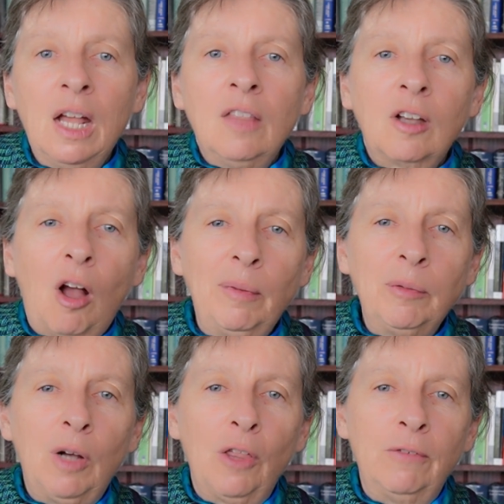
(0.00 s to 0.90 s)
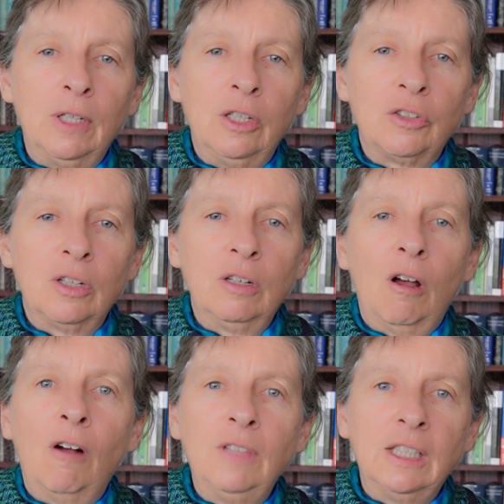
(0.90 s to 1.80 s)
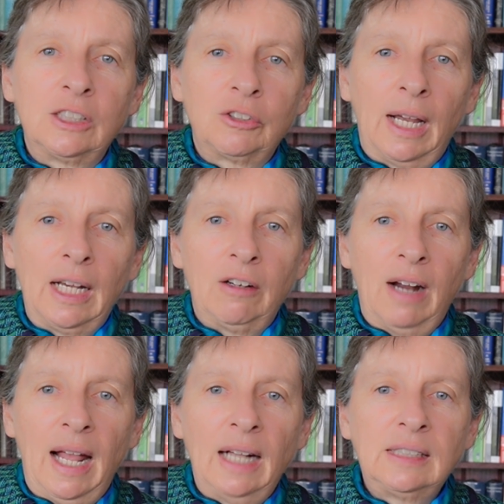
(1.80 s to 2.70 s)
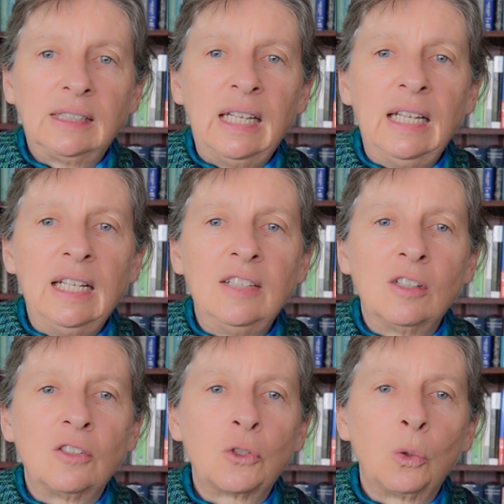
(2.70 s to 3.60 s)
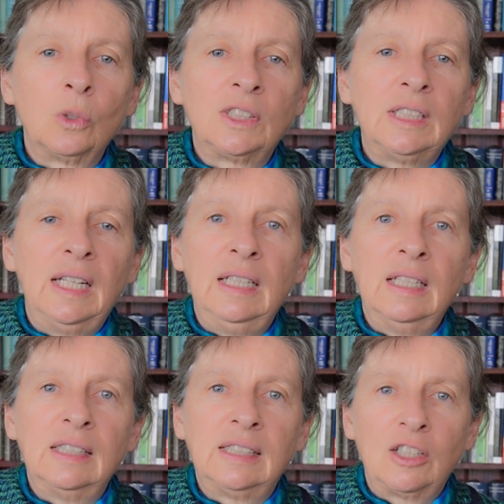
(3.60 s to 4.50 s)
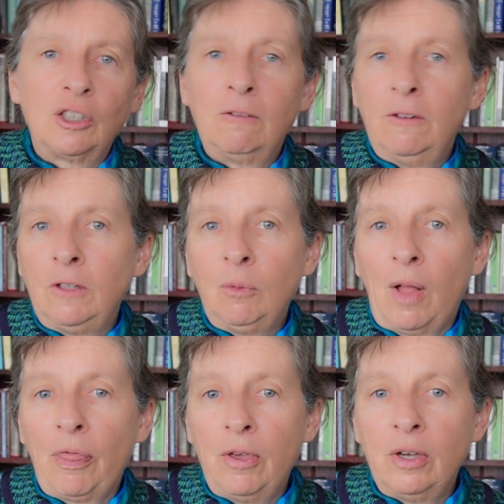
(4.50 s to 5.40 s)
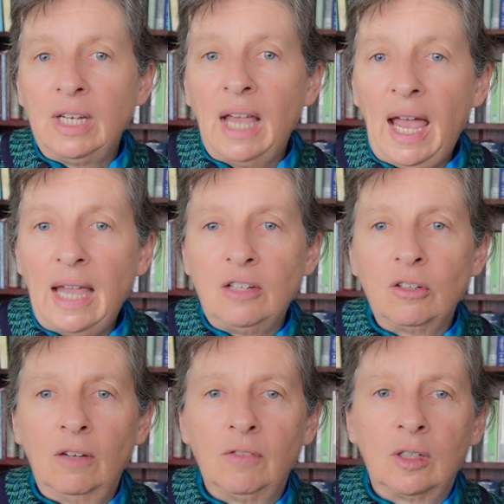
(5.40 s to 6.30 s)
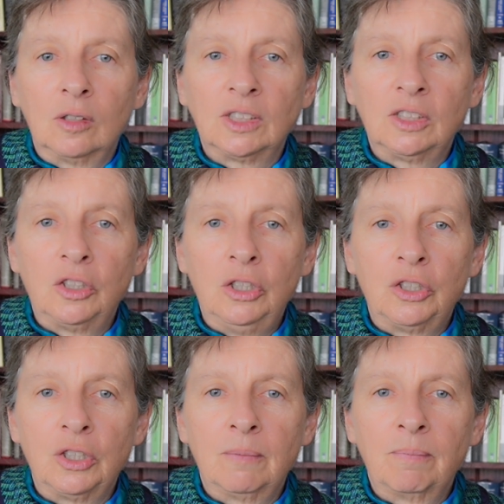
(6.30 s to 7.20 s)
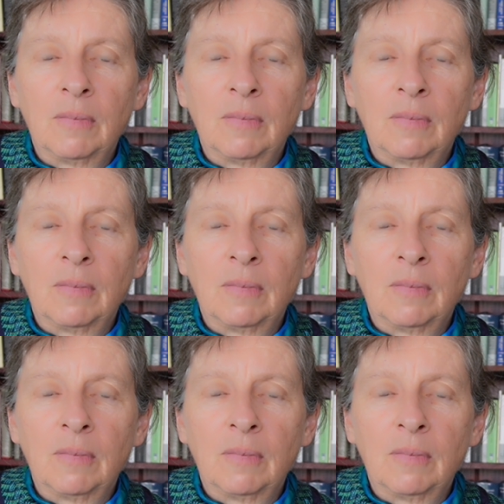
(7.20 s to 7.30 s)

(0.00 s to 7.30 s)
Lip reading: The Commonwealth version of the Australia Acts is sourced in Section 5138 of the Constitution.